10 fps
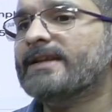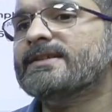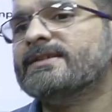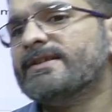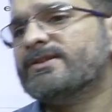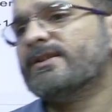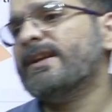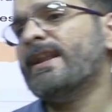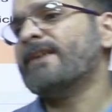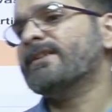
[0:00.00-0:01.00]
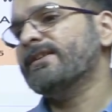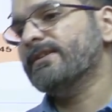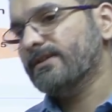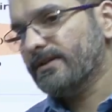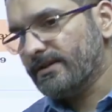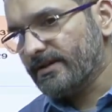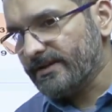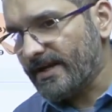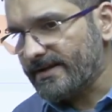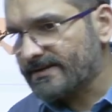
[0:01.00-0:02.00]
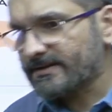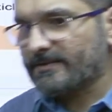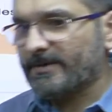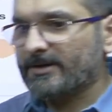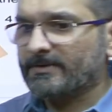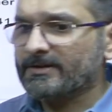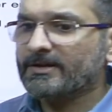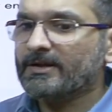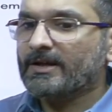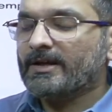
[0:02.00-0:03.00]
legislature enacted the 86th Amendment